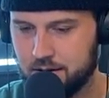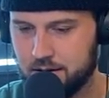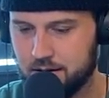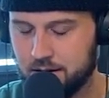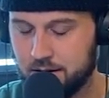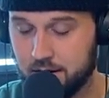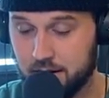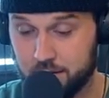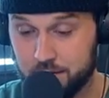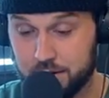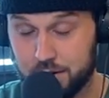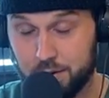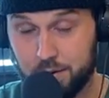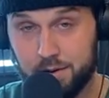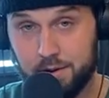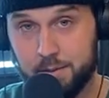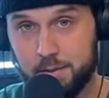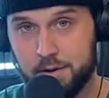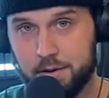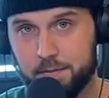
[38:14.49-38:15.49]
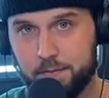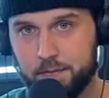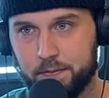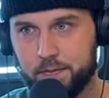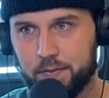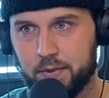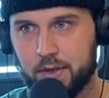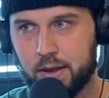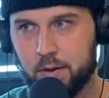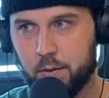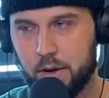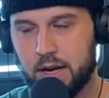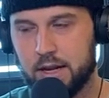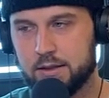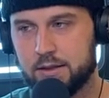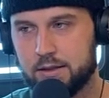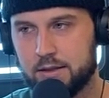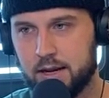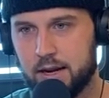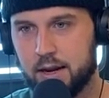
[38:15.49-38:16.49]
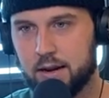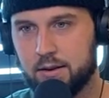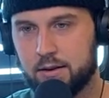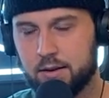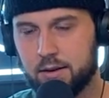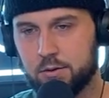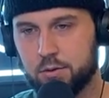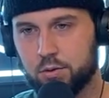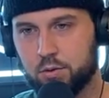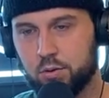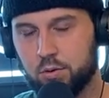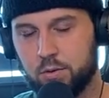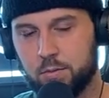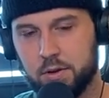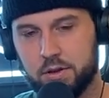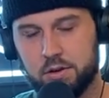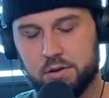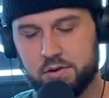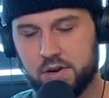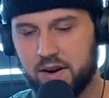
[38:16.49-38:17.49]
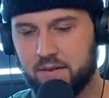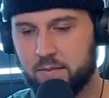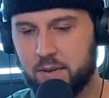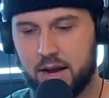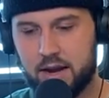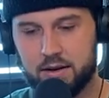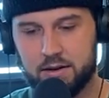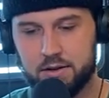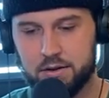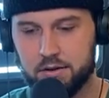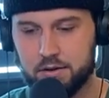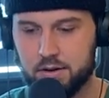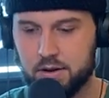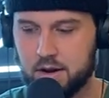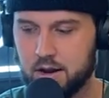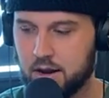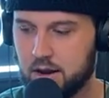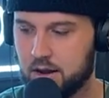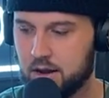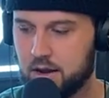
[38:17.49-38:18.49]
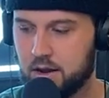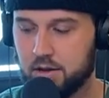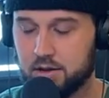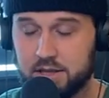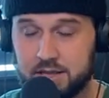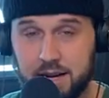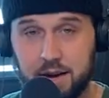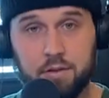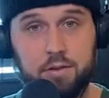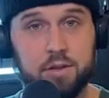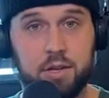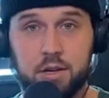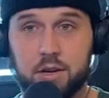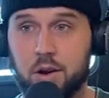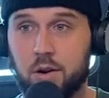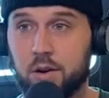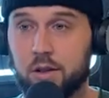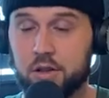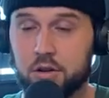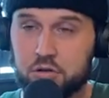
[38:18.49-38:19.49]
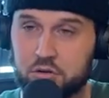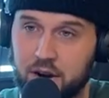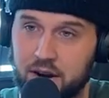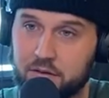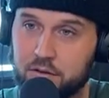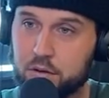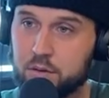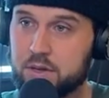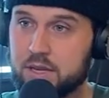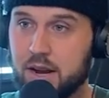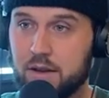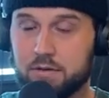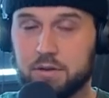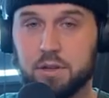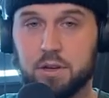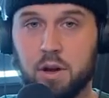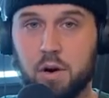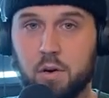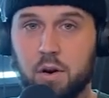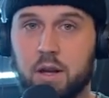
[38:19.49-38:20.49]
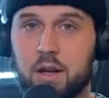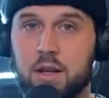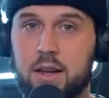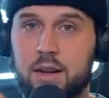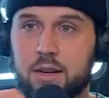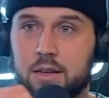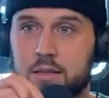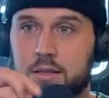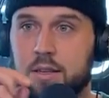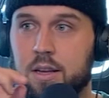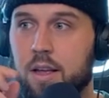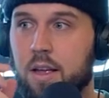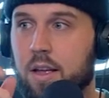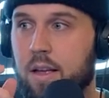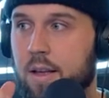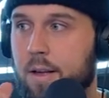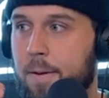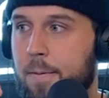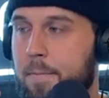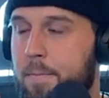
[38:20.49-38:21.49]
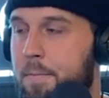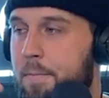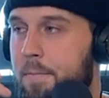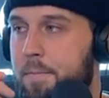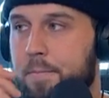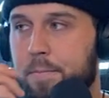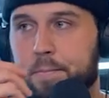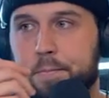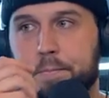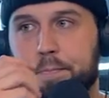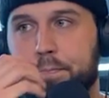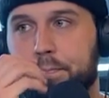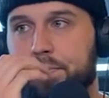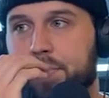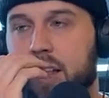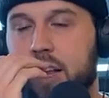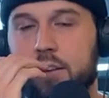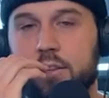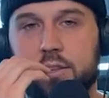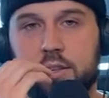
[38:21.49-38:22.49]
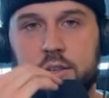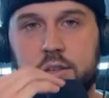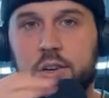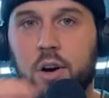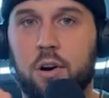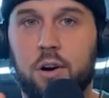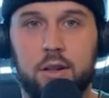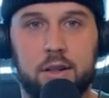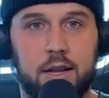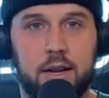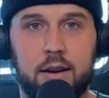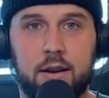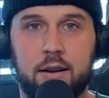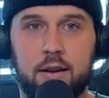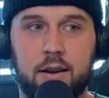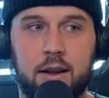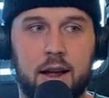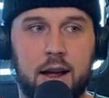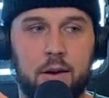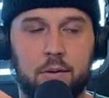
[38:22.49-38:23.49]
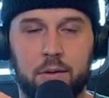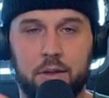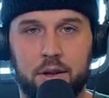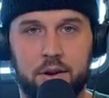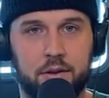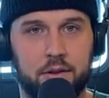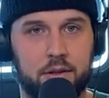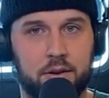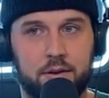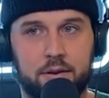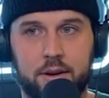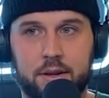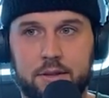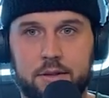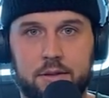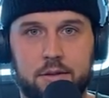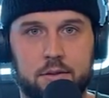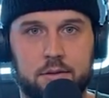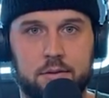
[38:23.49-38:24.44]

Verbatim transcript: That was horrible. We did see it. It was cool. But the drive back, dude, South Dakota, the drive through South Dakota, it is startling how little there is.